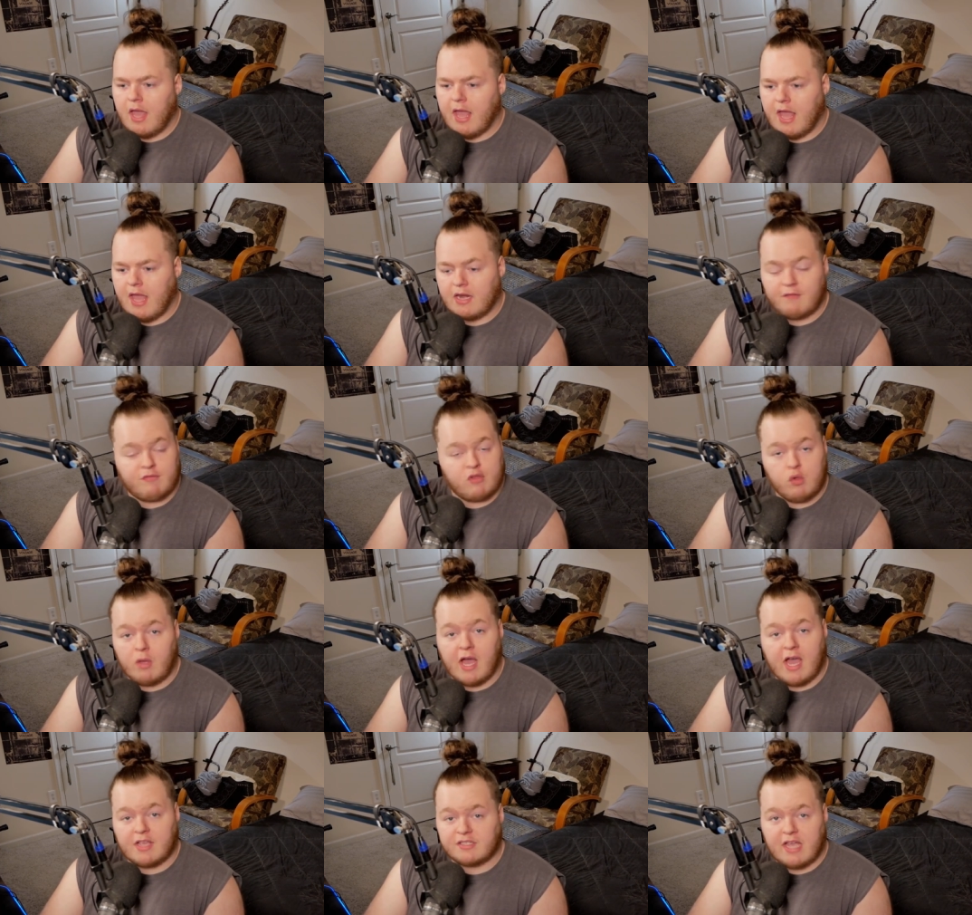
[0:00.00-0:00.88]
And if
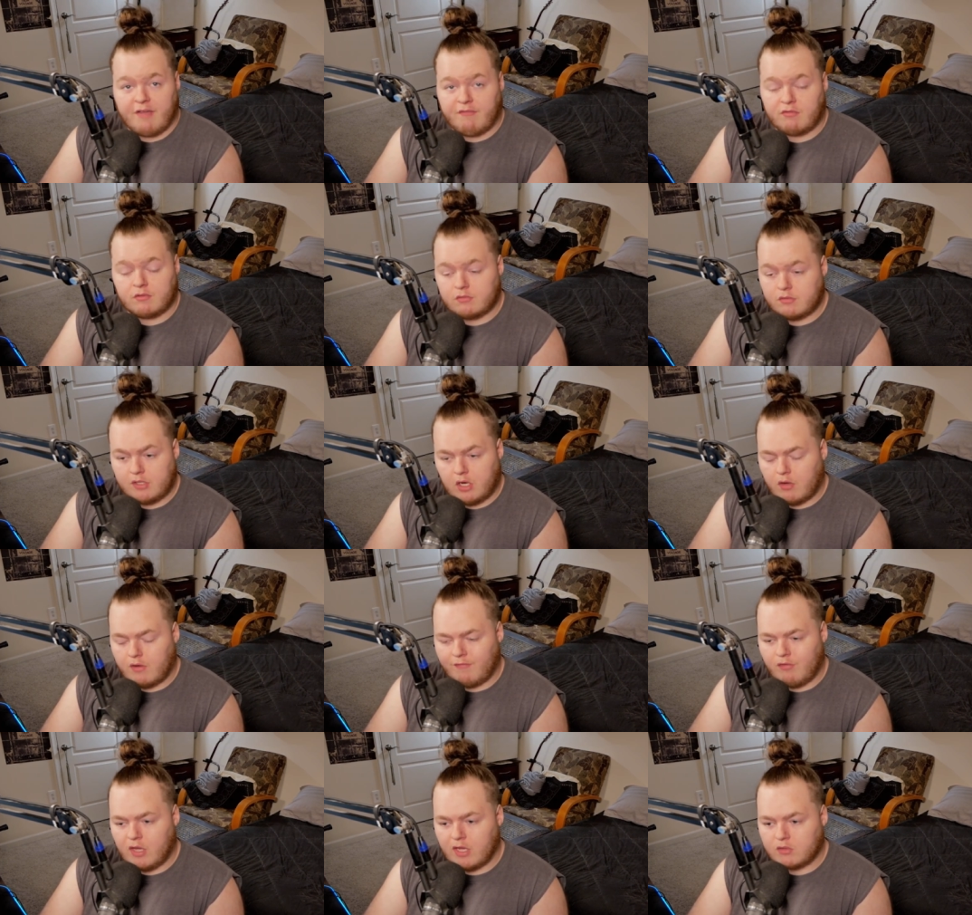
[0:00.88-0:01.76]
you guys haven't, you
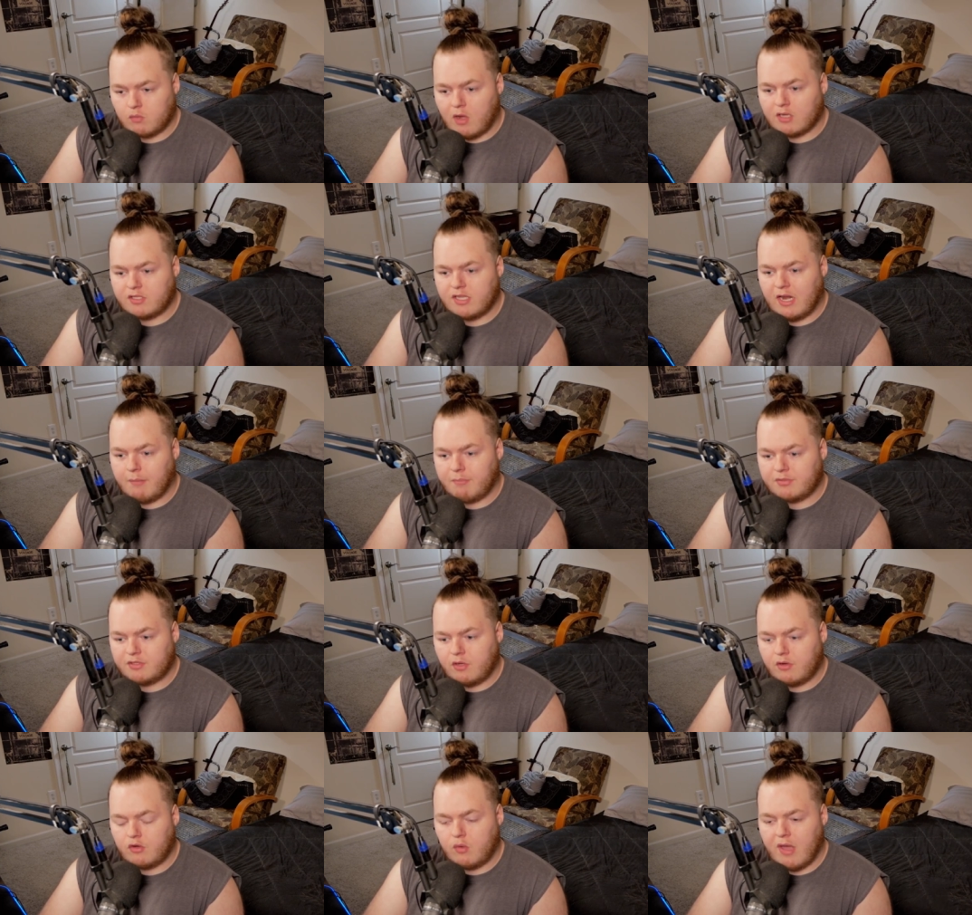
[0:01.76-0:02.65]
know, if you guys watched that
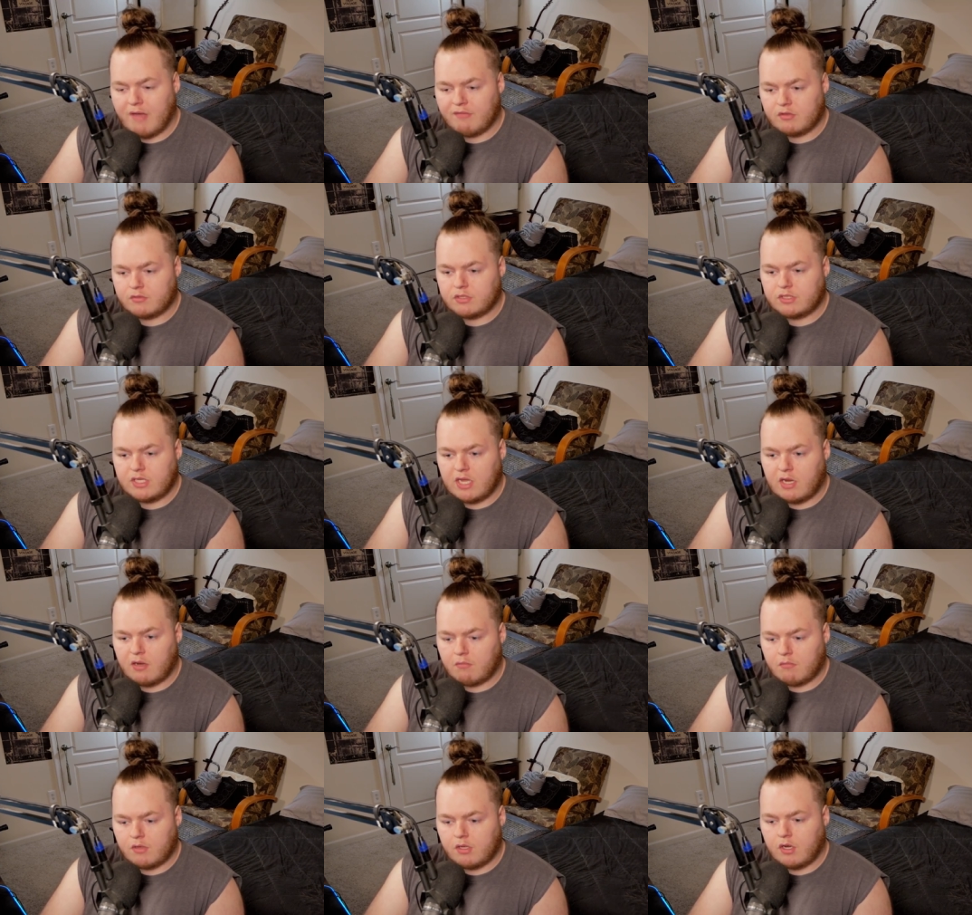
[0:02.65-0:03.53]
episode and you haven't
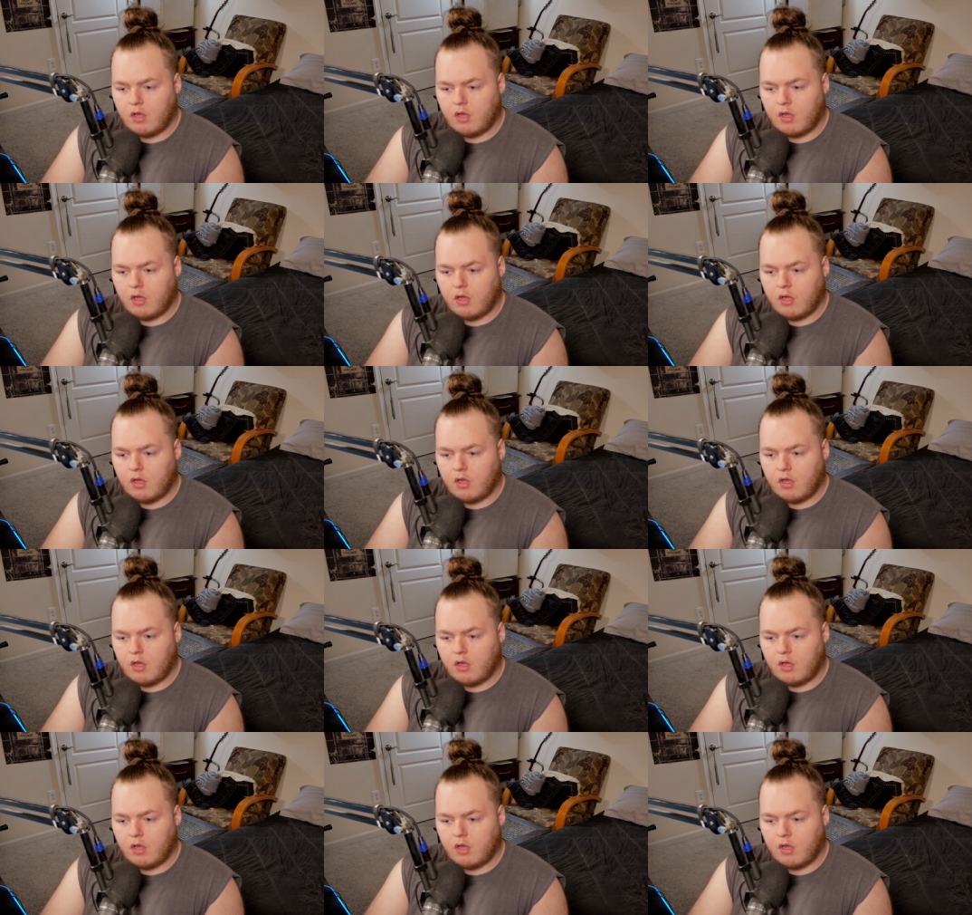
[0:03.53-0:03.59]
seen,